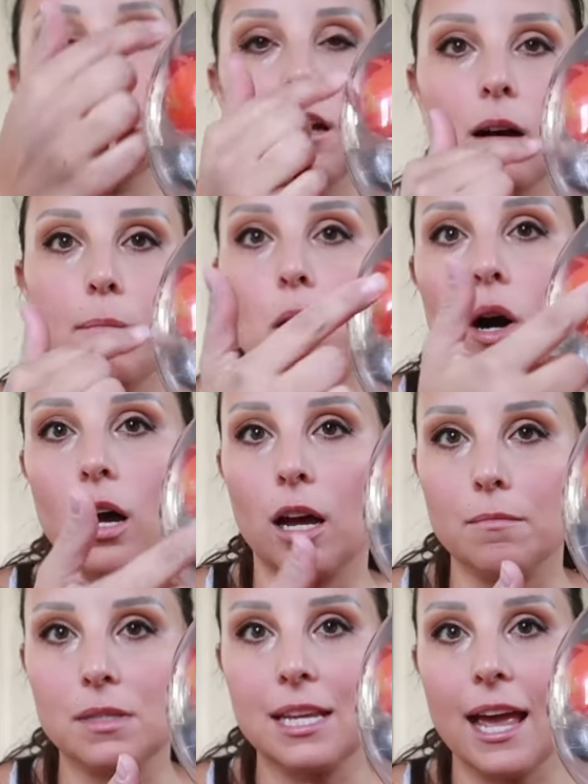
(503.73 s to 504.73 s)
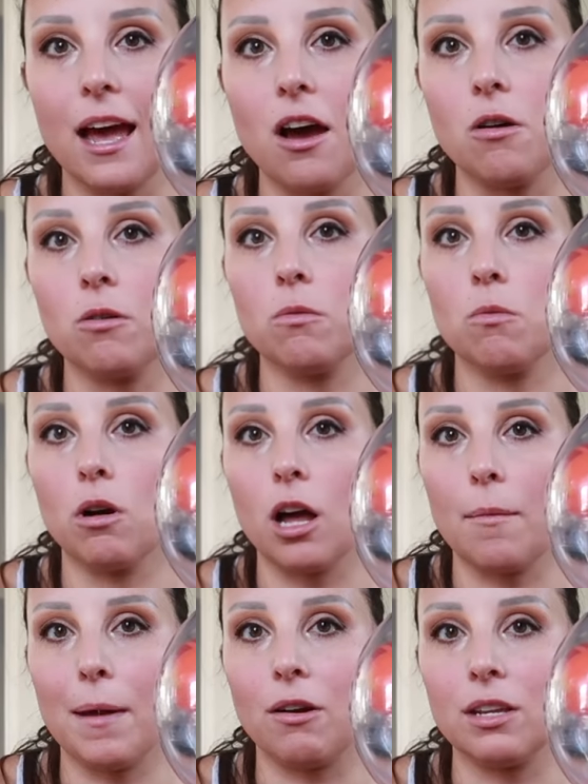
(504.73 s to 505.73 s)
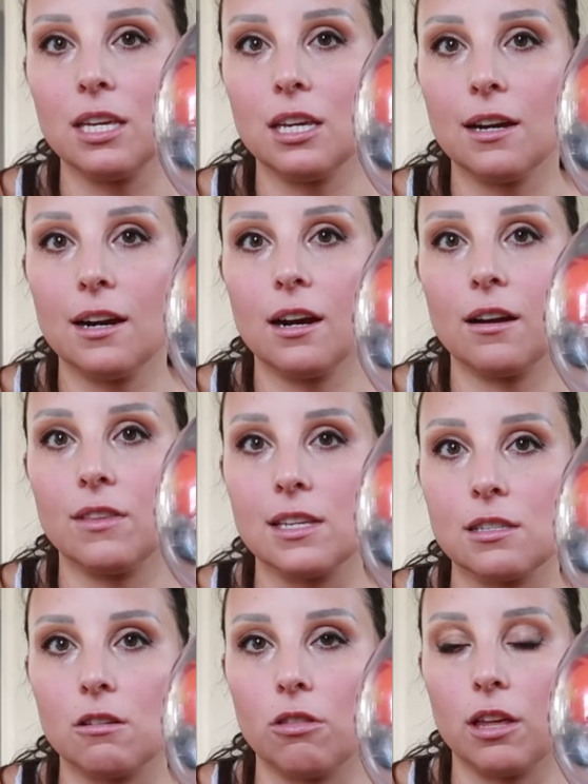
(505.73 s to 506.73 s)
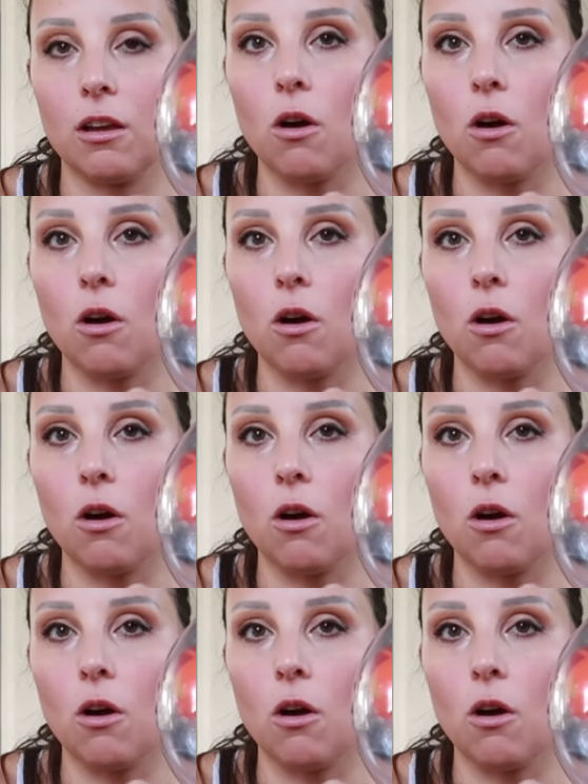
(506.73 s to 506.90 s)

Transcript: a ball comes down, will come out here, this little thing